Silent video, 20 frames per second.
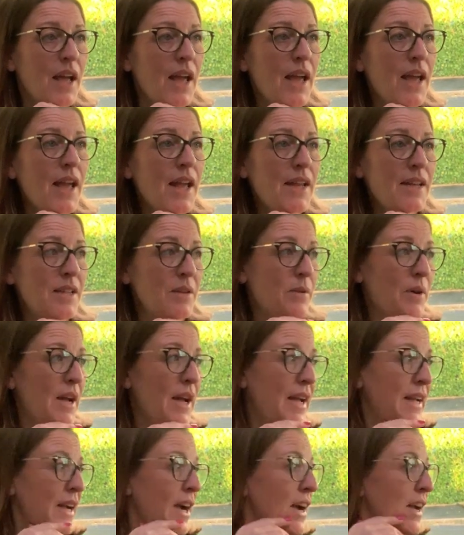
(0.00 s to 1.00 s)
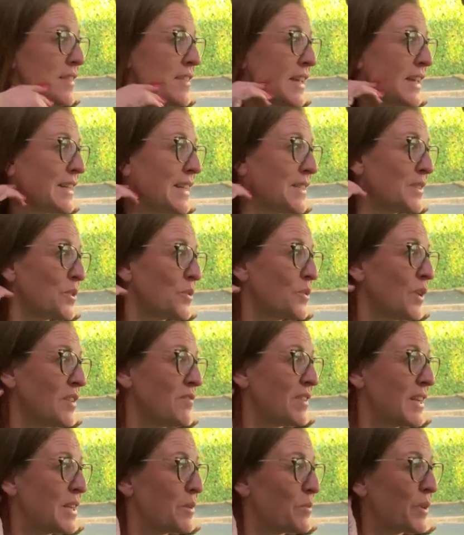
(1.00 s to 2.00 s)
Anyway, I think that's all I
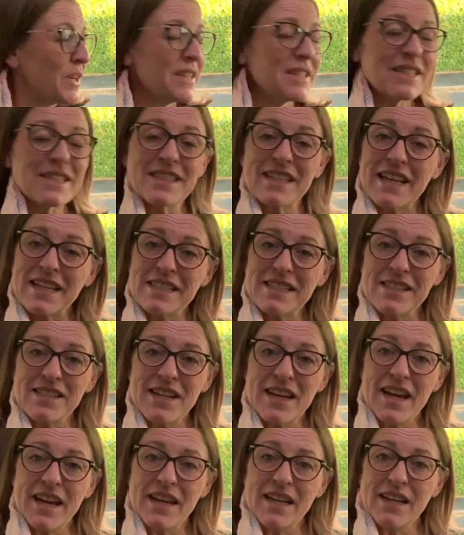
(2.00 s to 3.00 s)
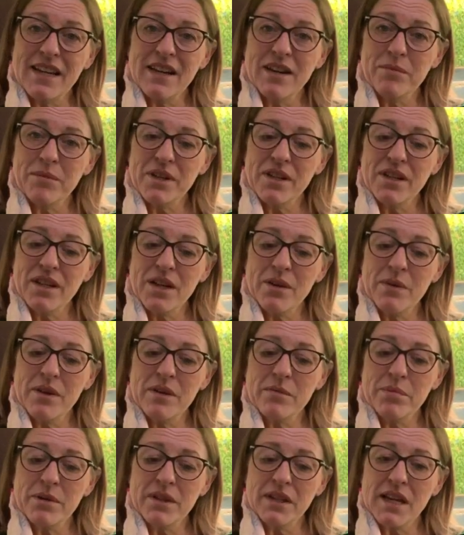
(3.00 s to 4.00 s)
really wanted to say today. I'm going to go
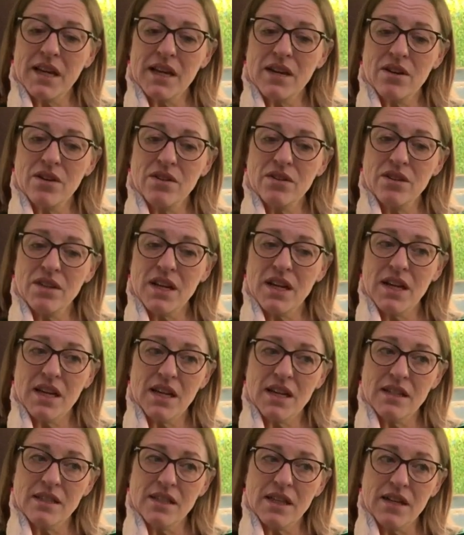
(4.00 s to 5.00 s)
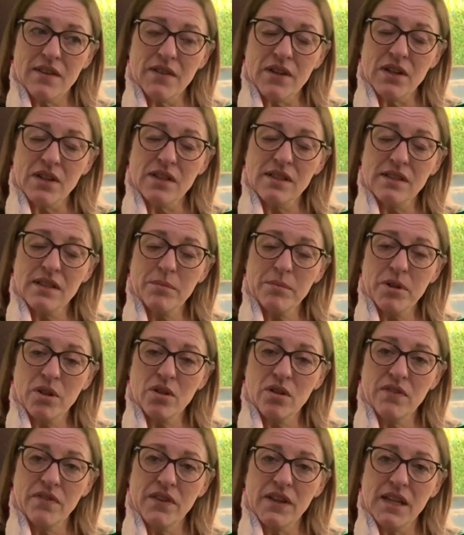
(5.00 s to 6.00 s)
in, put the kettle on and have a nice cup of
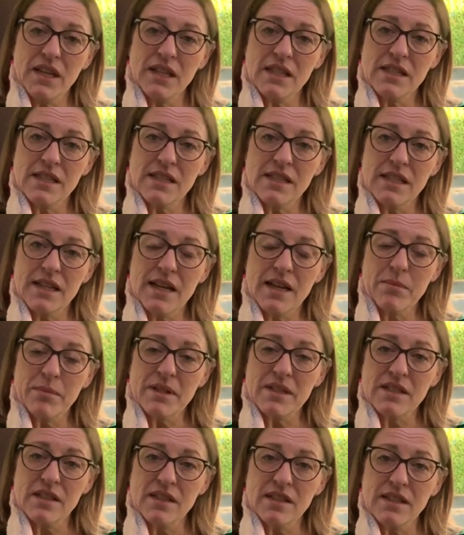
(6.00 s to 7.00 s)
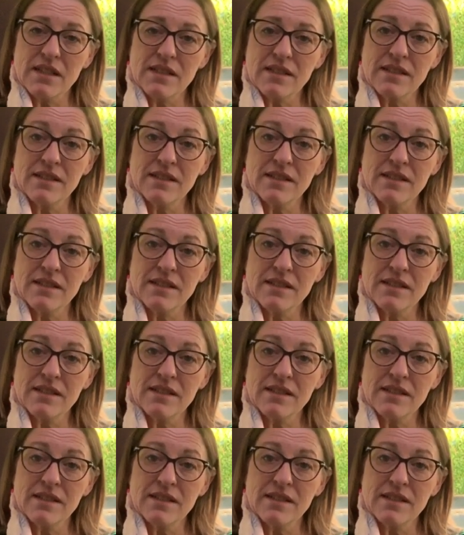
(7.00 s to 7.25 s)
coffee and see how my son is,